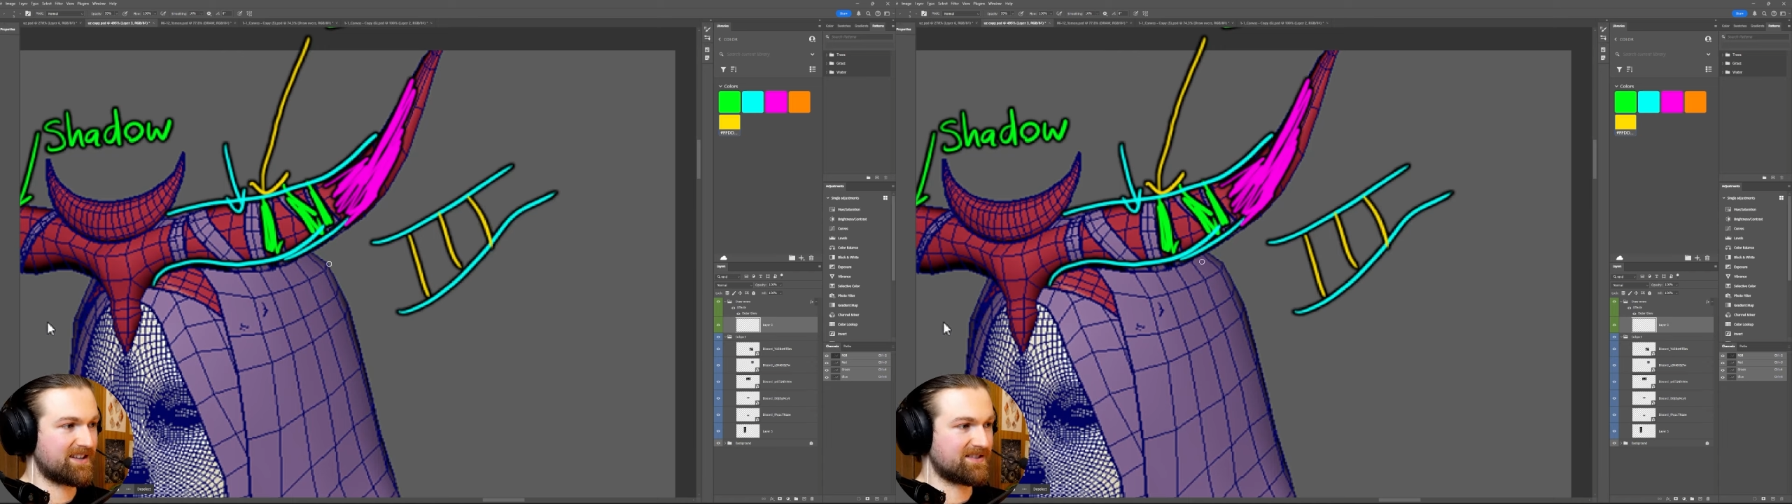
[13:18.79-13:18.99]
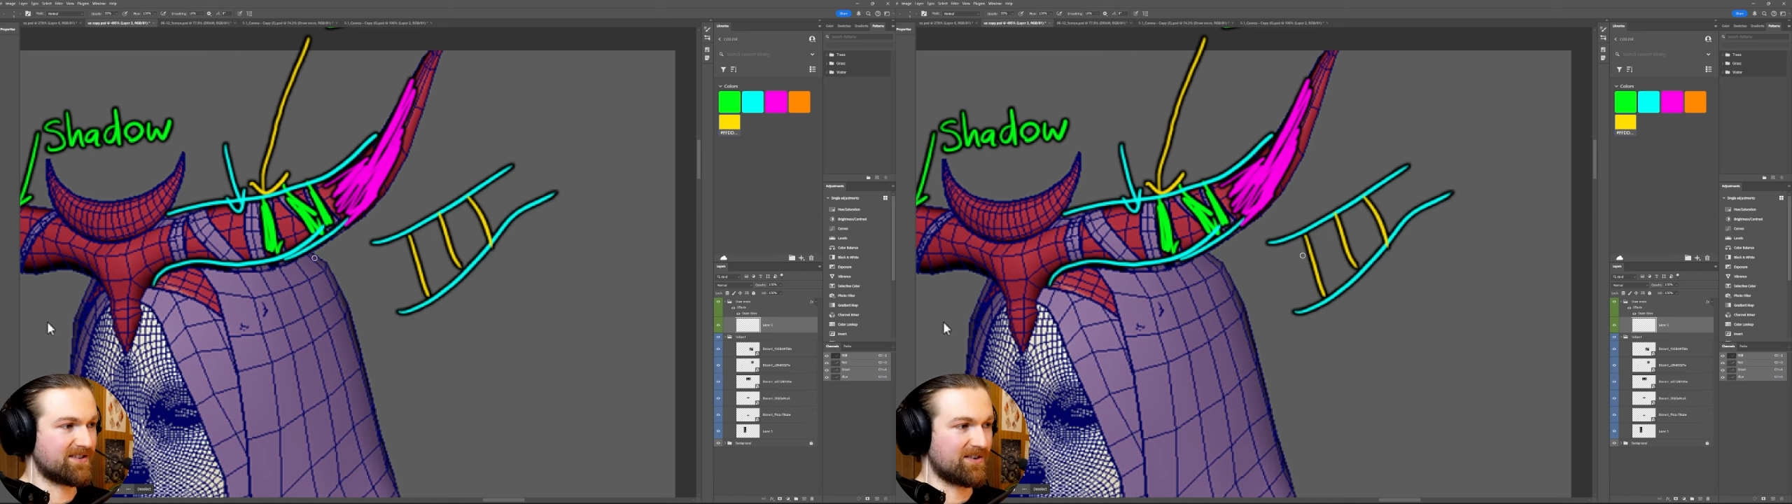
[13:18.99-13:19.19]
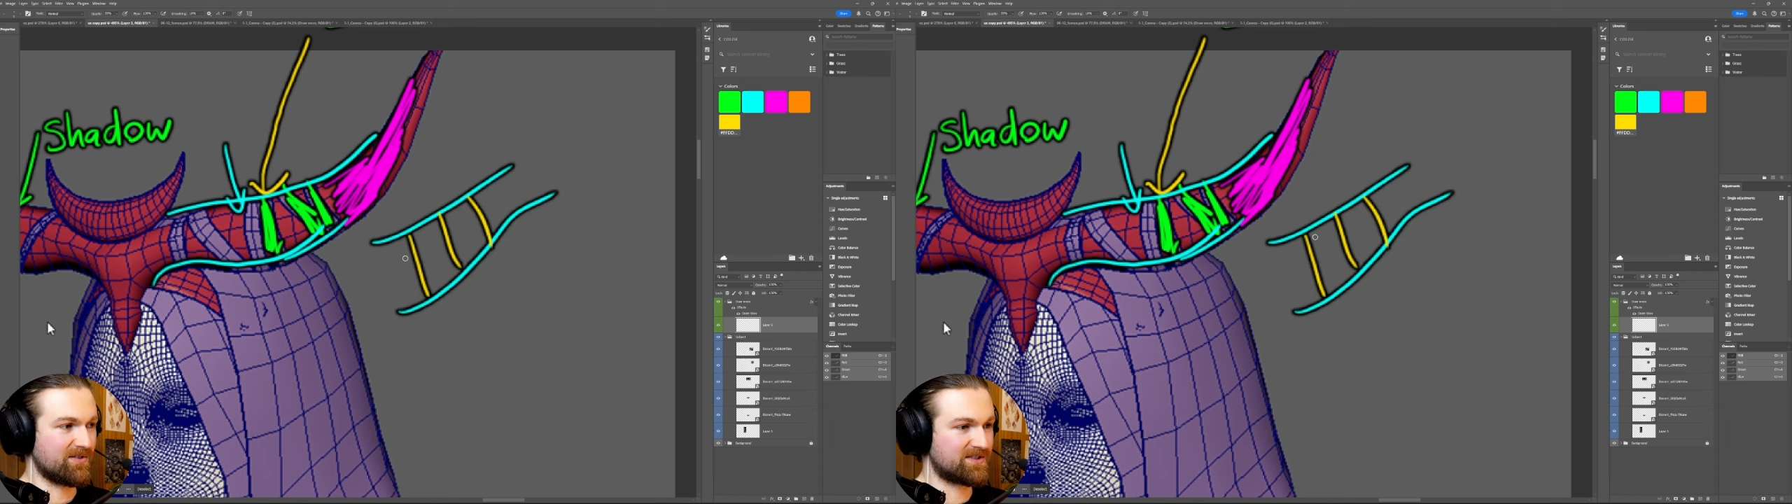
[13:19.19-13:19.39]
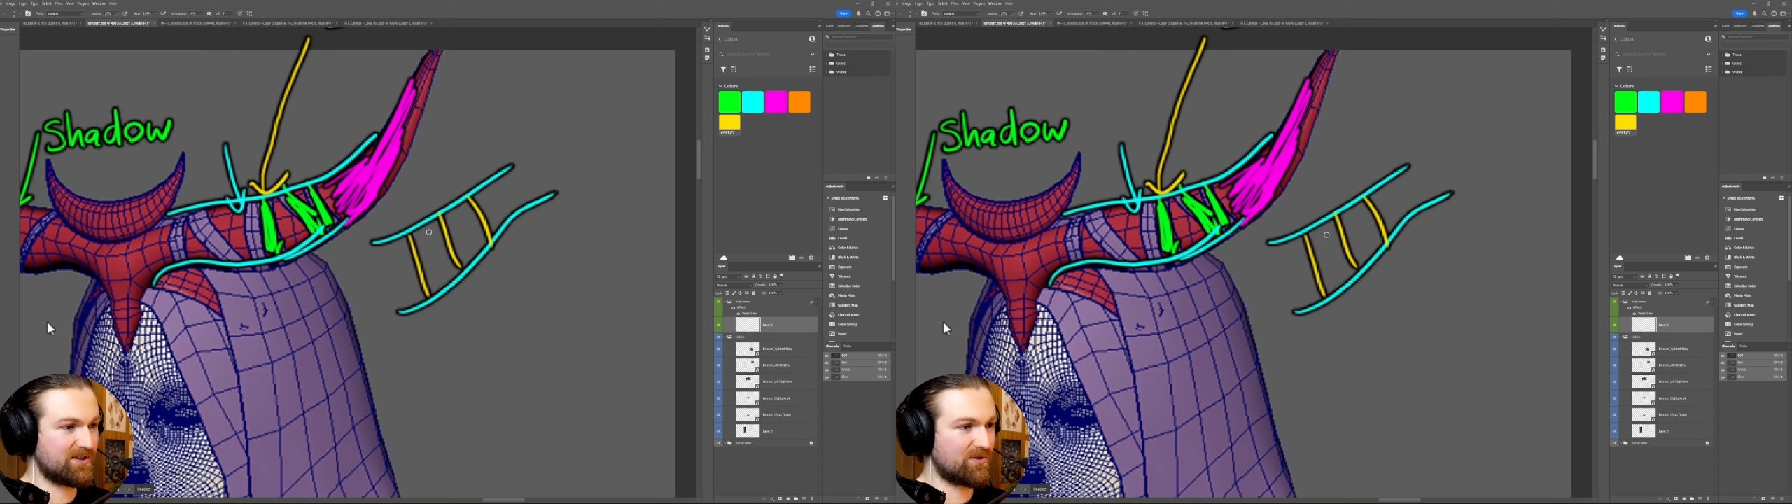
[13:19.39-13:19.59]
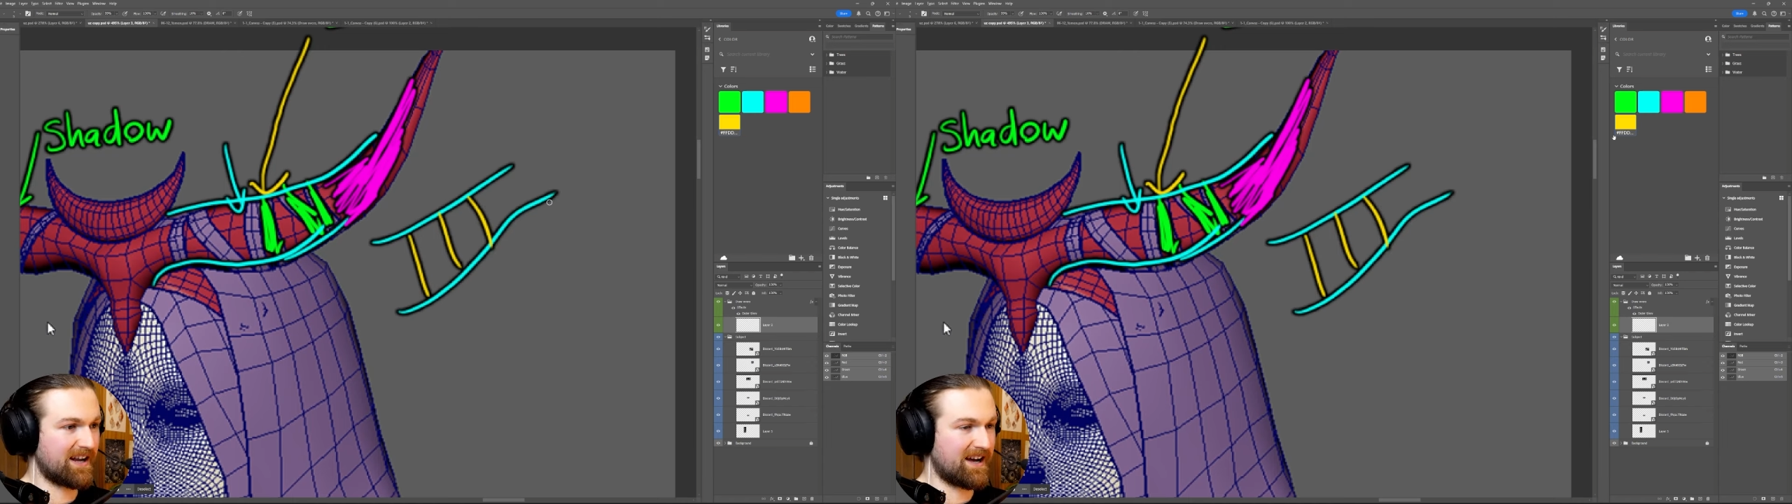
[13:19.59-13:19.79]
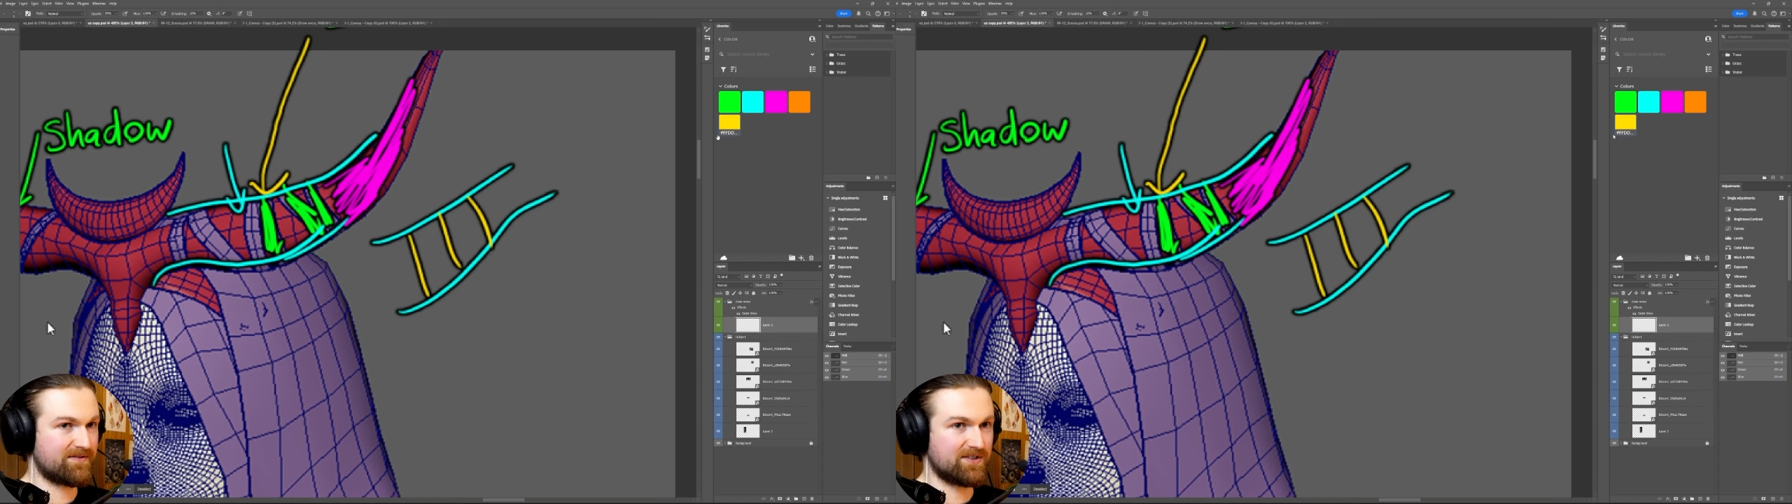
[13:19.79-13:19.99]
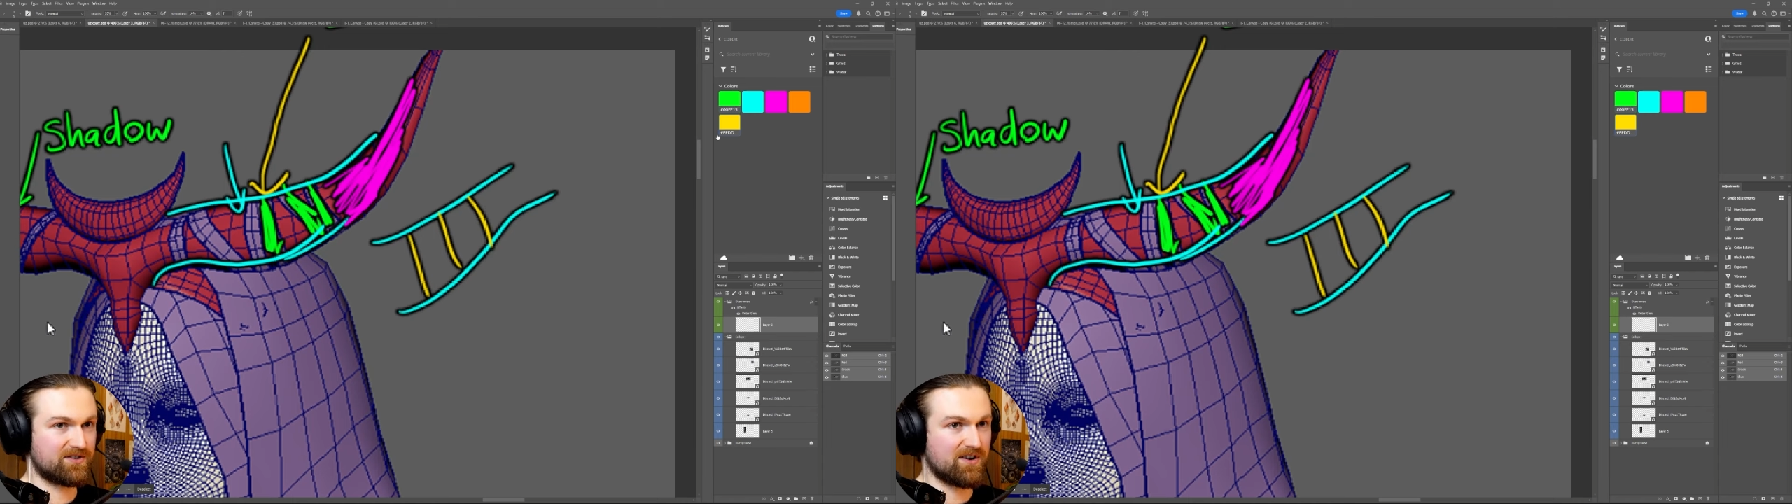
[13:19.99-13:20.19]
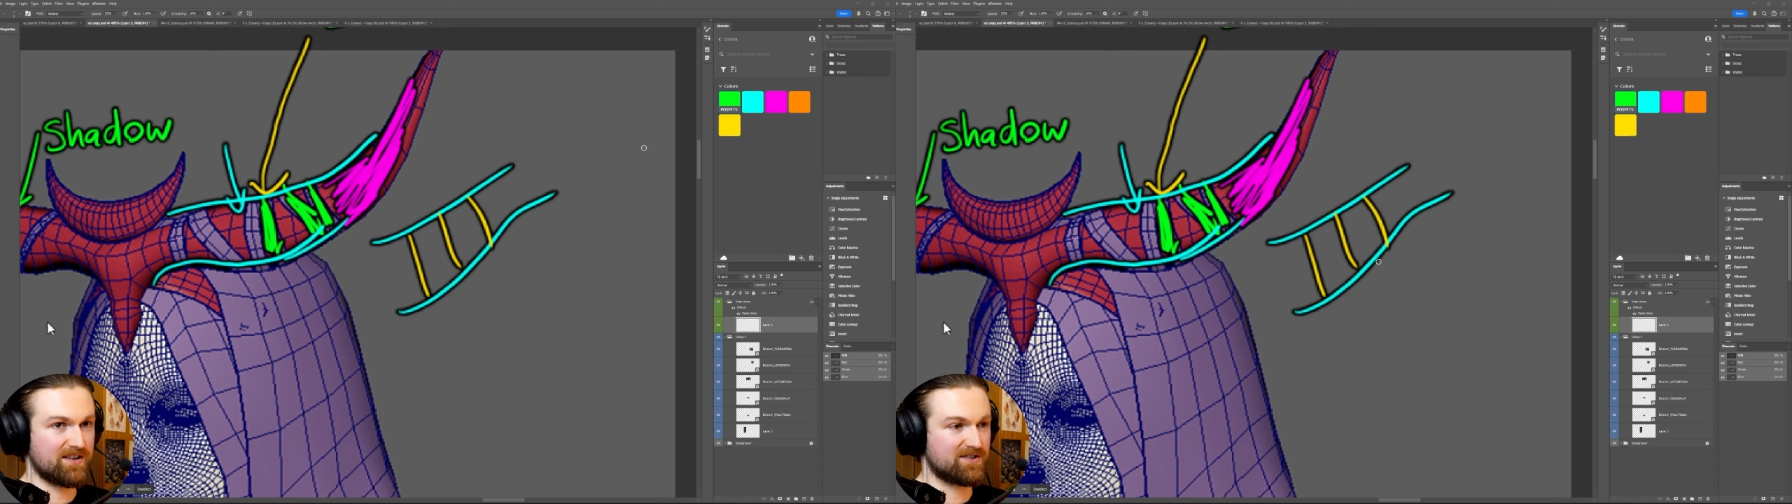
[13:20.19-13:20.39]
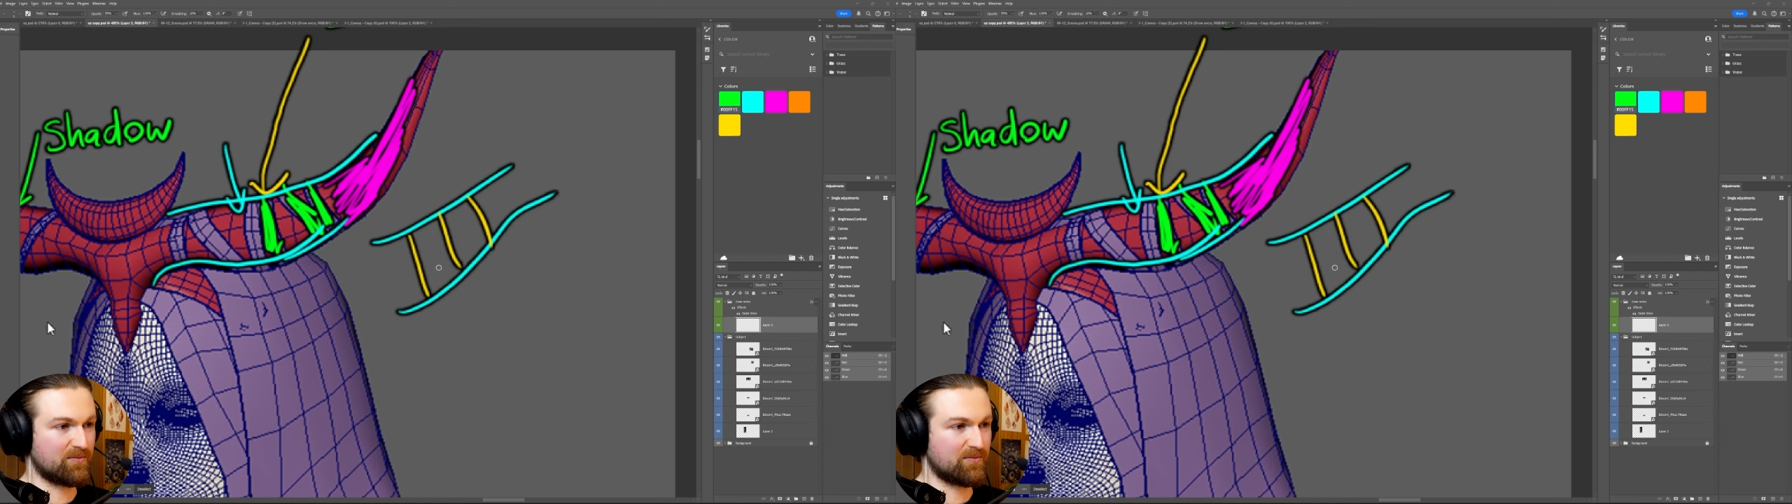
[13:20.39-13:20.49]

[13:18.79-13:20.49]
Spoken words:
So you're still going to have to try and